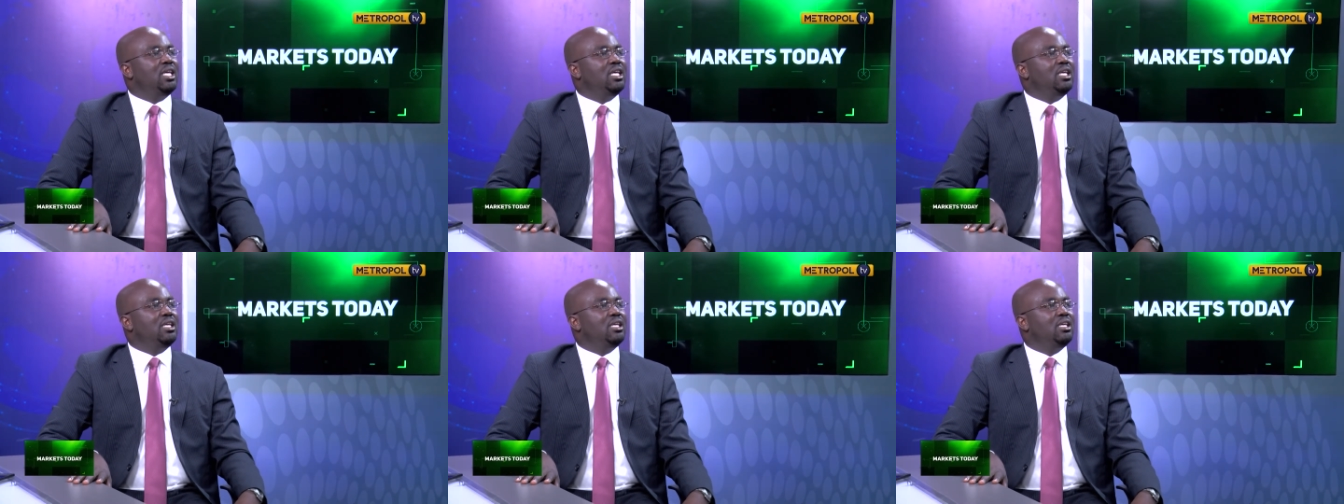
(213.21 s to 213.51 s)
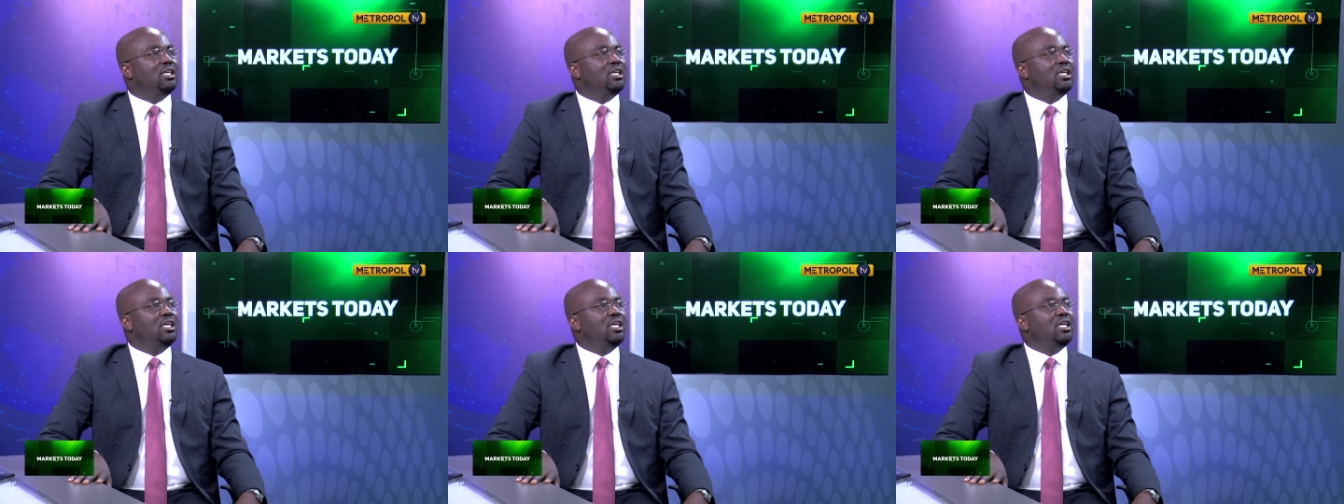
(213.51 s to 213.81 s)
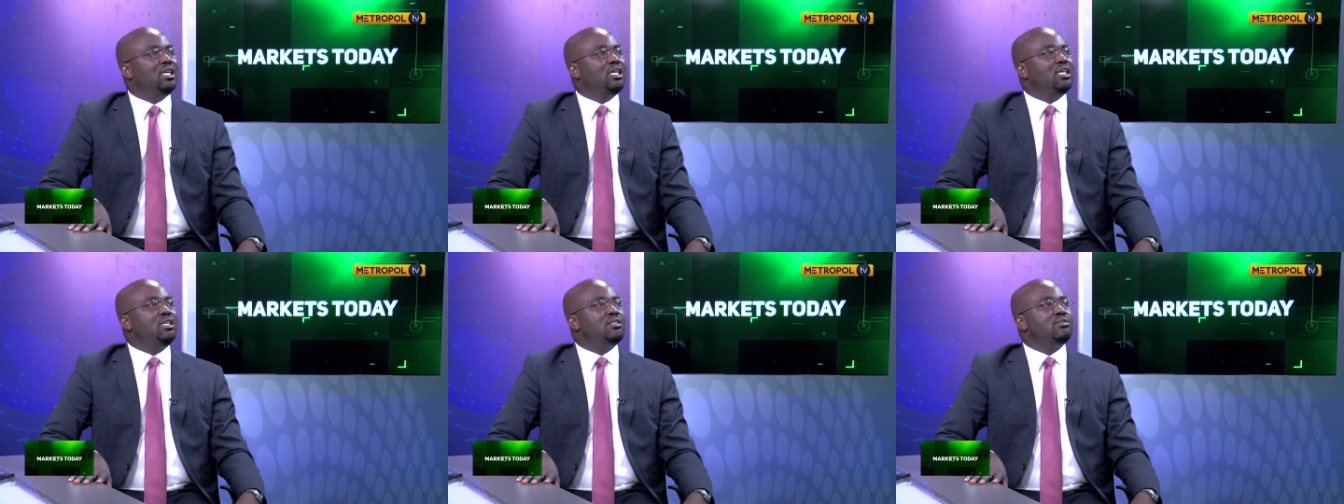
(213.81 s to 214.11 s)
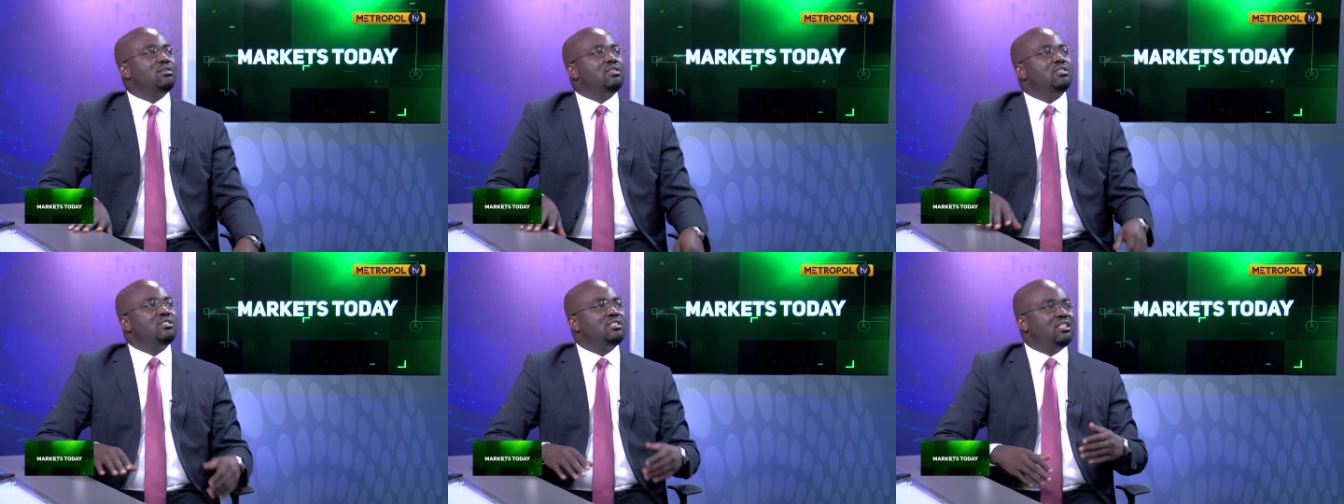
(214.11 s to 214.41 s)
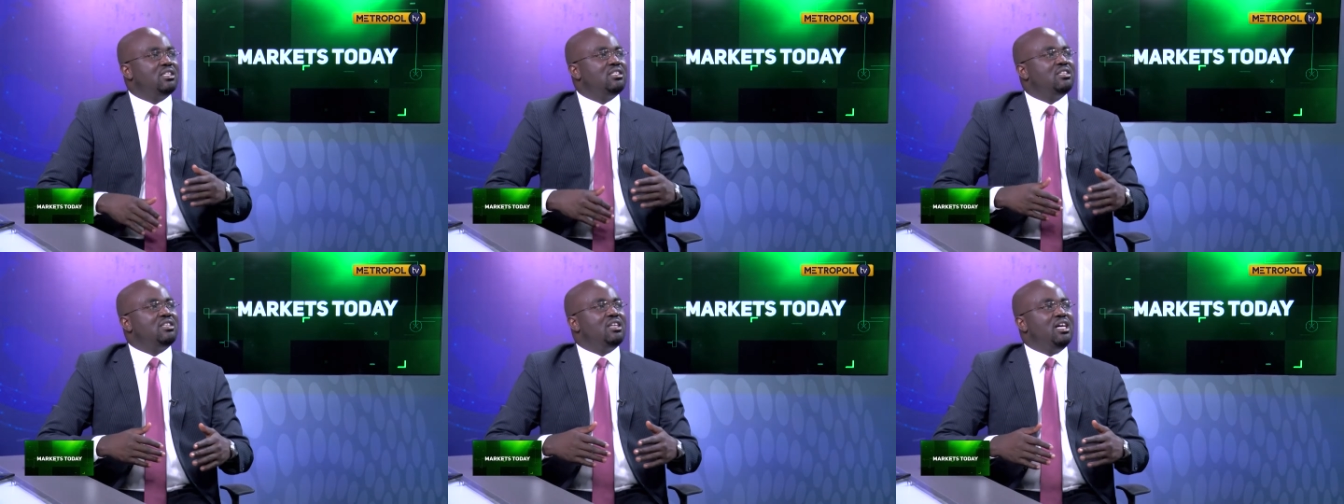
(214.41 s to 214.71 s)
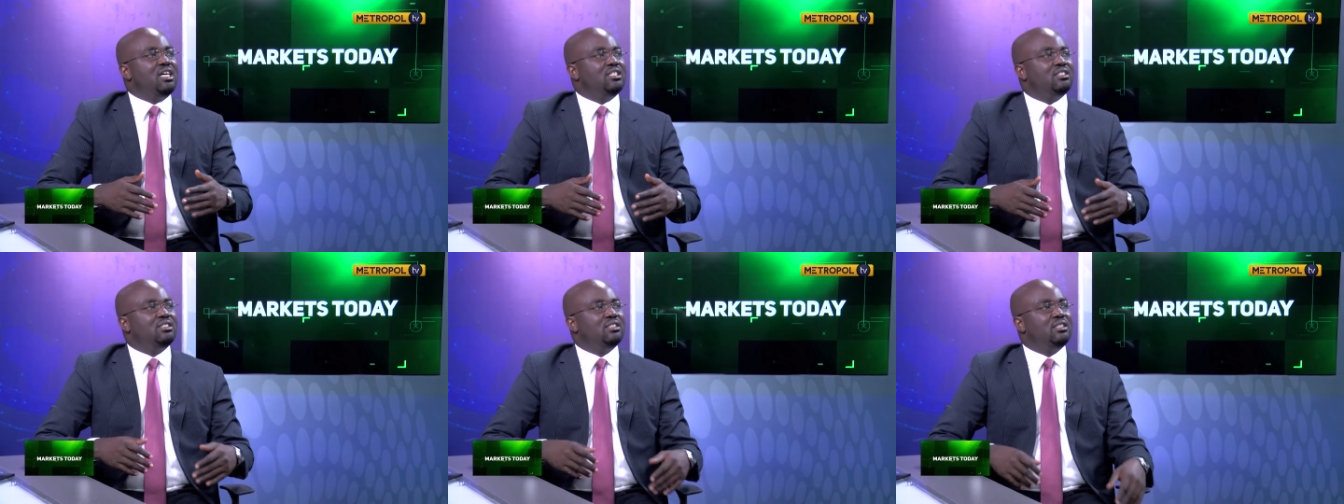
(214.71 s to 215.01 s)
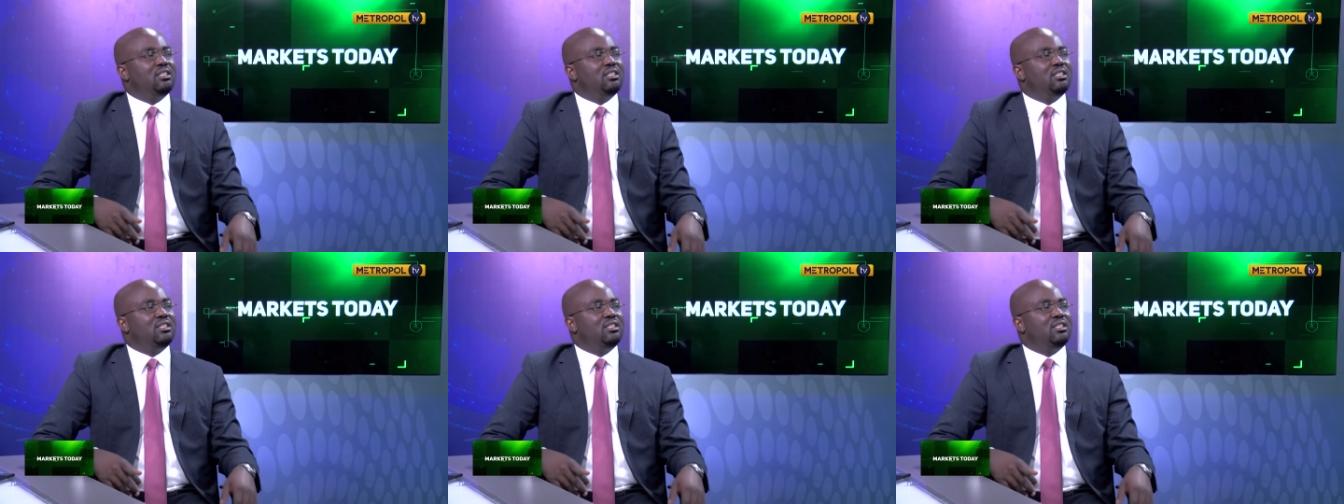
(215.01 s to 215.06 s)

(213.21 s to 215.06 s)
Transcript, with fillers: Fiscal year closing. So it's that rush.